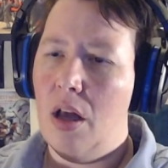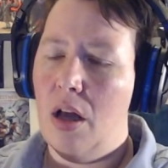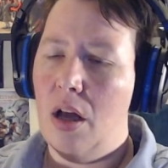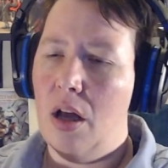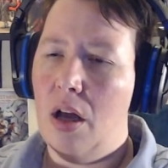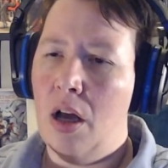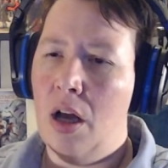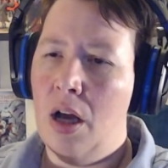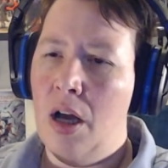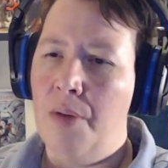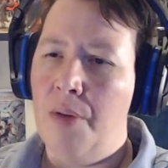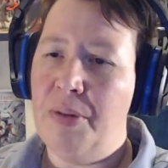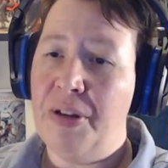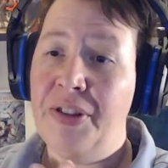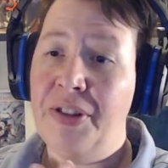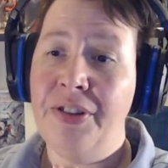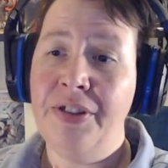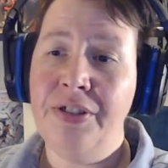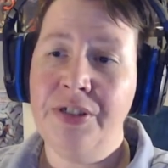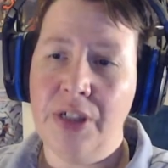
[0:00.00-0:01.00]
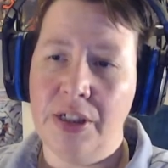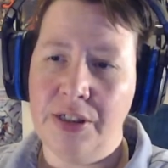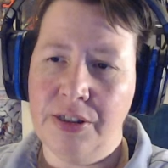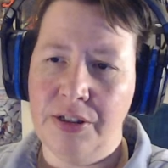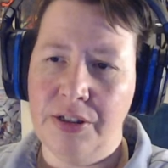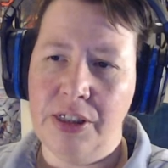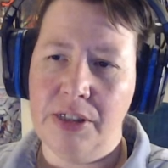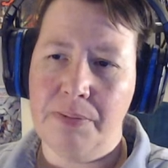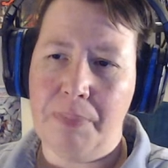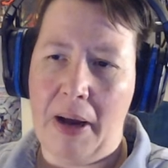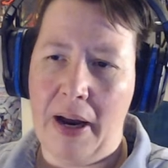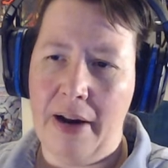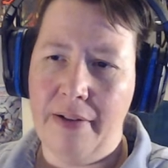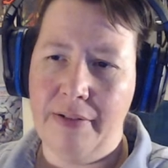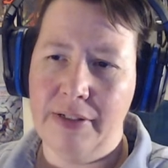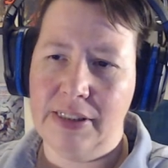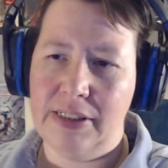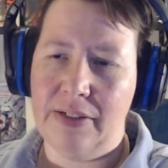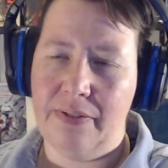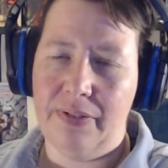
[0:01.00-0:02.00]
and then there's also these
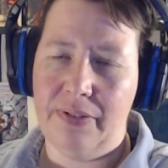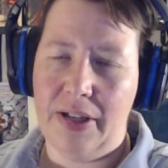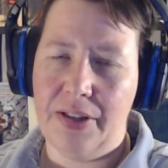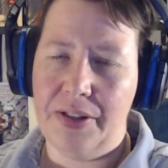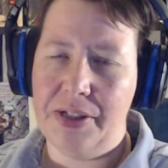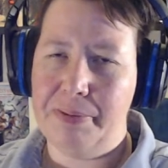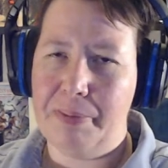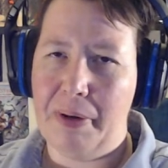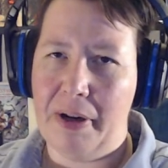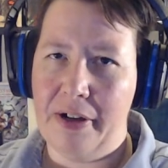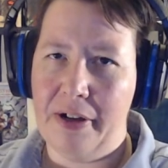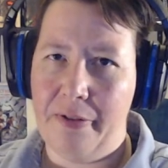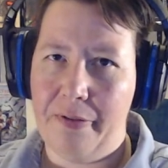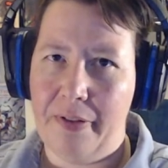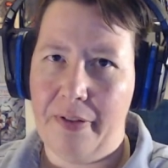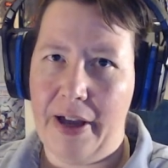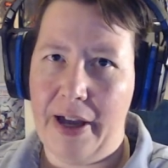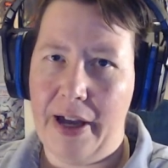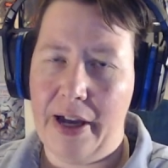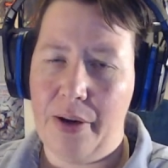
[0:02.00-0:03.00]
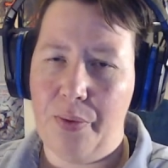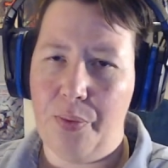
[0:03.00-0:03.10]
pirates that fly the spider flag,